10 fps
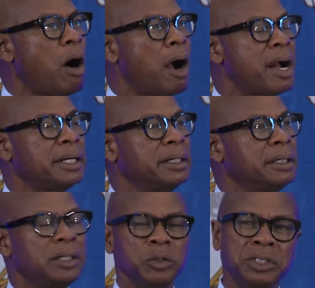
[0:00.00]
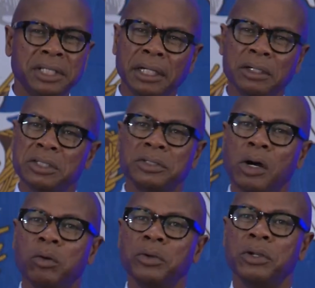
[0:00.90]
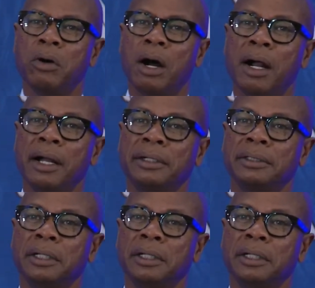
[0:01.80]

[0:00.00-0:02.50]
are, those senators know who you are.